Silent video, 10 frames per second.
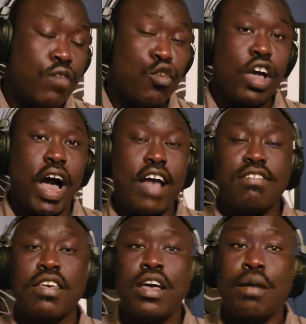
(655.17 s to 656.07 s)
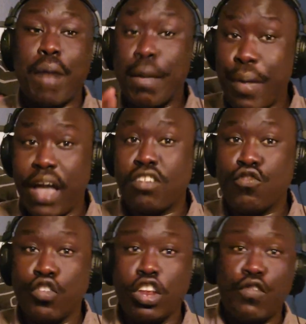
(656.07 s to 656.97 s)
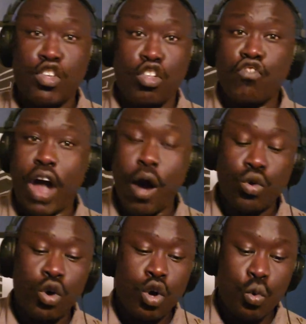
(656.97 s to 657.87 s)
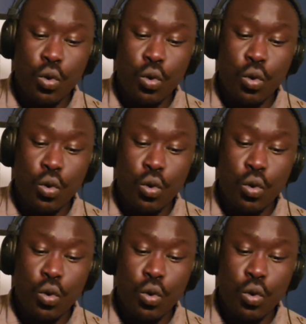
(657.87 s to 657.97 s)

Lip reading: giving you guys my picks for the divisional round,